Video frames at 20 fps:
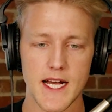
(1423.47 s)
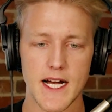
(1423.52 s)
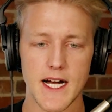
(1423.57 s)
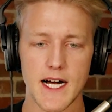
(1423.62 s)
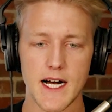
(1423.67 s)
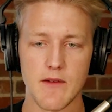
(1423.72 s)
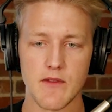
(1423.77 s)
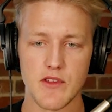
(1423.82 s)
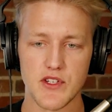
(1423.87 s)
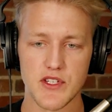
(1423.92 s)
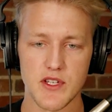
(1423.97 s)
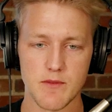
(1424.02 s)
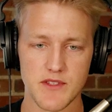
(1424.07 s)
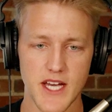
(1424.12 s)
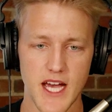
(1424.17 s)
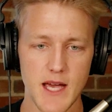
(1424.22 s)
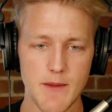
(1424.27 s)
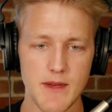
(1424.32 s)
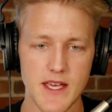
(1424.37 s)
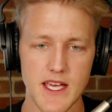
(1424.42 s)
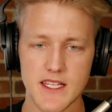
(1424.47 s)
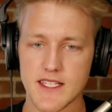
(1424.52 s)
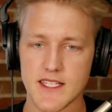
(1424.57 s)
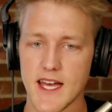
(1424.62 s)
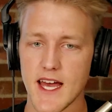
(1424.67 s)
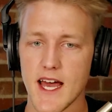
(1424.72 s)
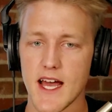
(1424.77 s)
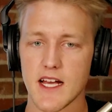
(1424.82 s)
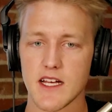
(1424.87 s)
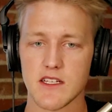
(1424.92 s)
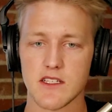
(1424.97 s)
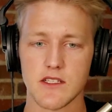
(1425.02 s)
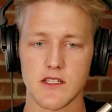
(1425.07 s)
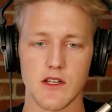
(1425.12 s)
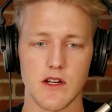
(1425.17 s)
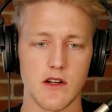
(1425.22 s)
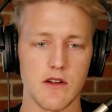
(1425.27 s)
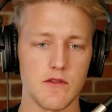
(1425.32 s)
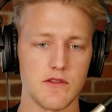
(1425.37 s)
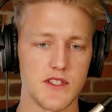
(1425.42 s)
Um, there's some timing attacks, you
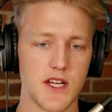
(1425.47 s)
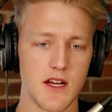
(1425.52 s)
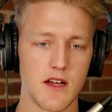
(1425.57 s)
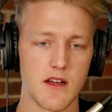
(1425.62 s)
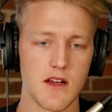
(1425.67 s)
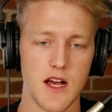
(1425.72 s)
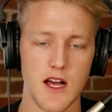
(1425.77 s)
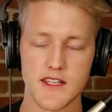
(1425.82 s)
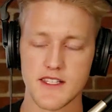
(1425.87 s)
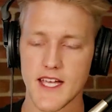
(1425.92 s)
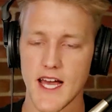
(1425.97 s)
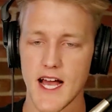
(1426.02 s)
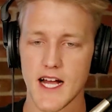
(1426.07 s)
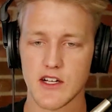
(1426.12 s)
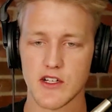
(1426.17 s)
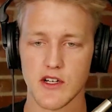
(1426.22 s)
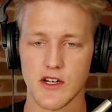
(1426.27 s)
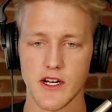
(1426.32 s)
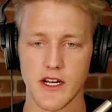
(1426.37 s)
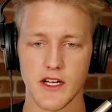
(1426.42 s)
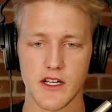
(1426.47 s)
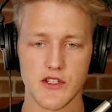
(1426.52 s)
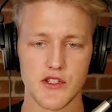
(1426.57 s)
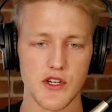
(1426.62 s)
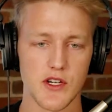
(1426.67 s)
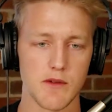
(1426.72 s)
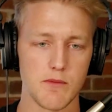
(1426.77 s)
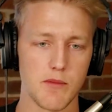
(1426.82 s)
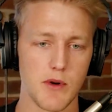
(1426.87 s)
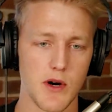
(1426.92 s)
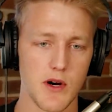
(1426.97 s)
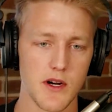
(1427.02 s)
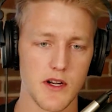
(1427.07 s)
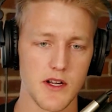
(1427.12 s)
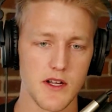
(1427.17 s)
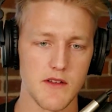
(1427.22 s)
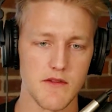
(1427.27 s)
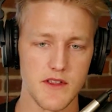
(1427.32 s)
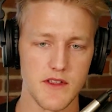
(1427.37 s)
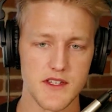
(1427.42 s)
know, t- attack during a certain part
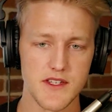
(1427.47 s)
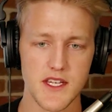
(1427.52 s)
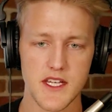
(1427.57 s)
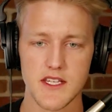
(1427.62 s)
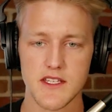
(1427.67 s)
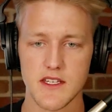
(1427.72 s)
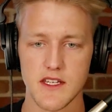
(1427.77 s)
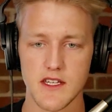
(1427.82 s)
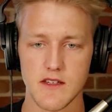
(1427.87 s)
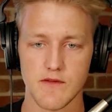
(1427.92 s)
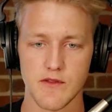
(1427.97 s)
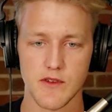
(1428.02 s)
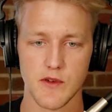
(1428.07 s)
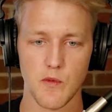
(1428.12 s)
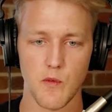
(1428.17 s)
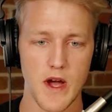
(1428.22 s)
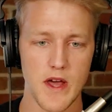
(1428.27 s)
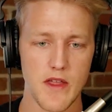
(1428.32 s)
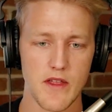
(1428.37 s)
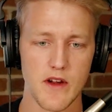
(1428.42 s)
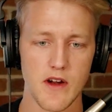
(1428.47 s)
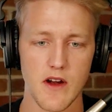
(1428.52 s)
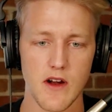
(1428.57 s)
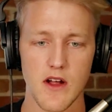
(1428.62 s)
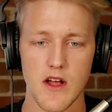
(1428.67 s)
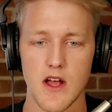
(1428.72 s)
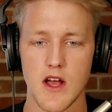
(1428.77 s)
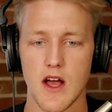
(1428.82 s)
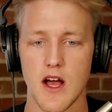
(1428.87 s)
of the season for weather,